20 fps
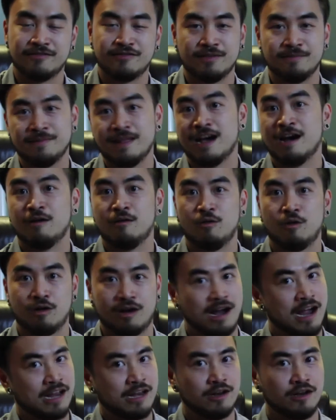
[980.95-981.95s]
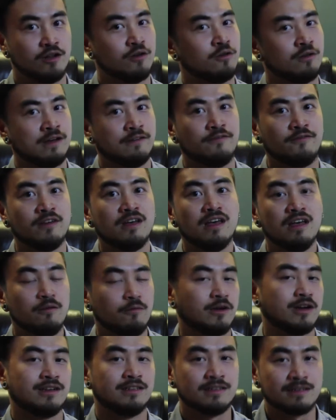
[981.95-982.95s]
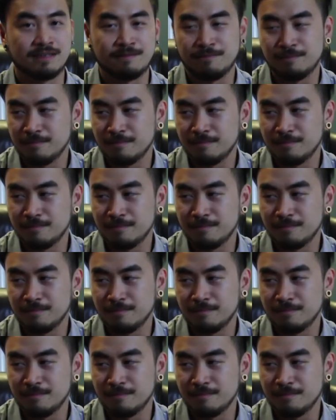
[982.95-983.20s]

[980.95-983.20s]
from now, or I don't know if we're gonna